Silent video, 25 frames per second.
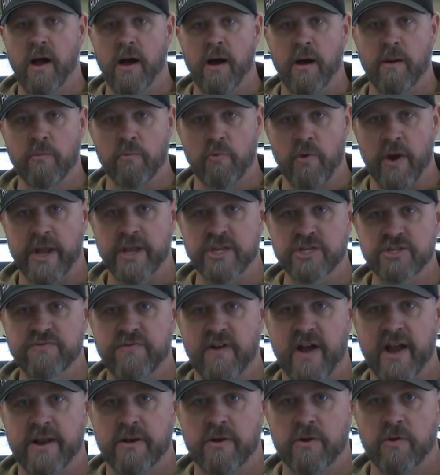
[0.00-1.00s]

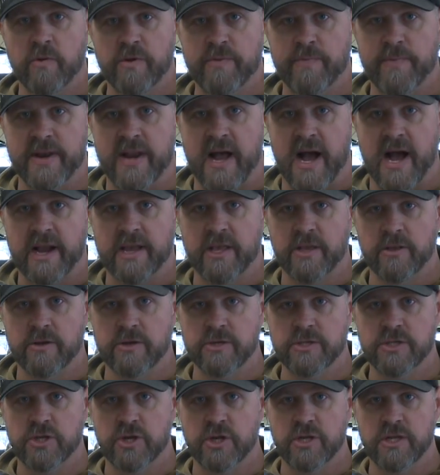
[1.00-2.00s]
rangefinder with
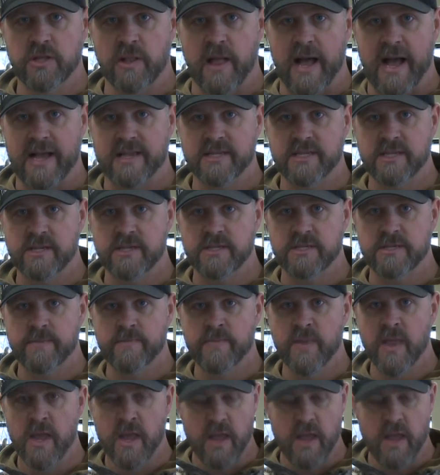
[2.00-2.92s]
binoculars, good glasses,